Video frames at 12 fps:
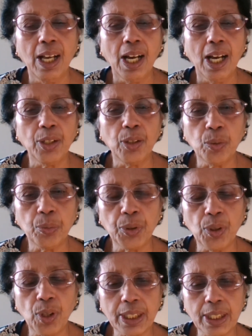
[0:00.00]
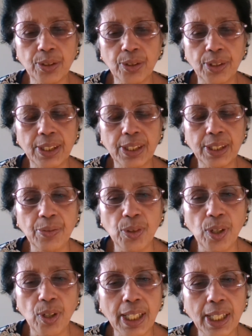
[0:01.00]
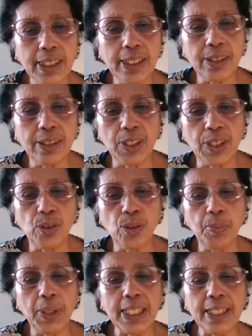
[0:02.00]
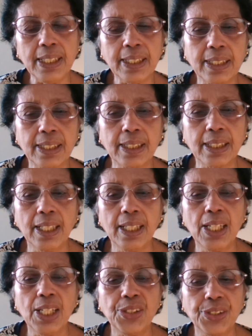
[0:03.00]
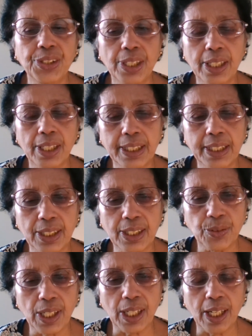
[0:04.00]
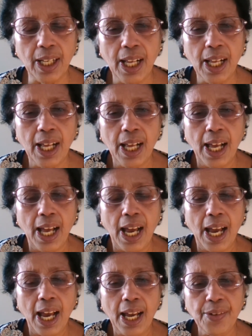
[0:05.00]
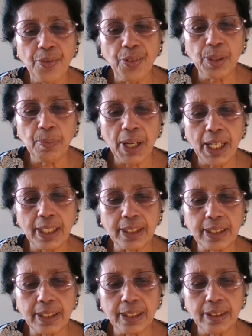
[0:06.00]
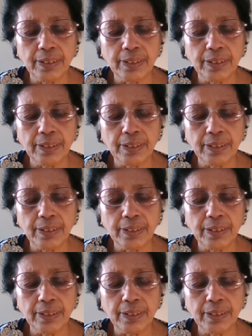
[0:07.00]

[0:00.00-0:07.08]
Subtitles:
I hope you understood this. If you like this video, please share it as well. And for the balance.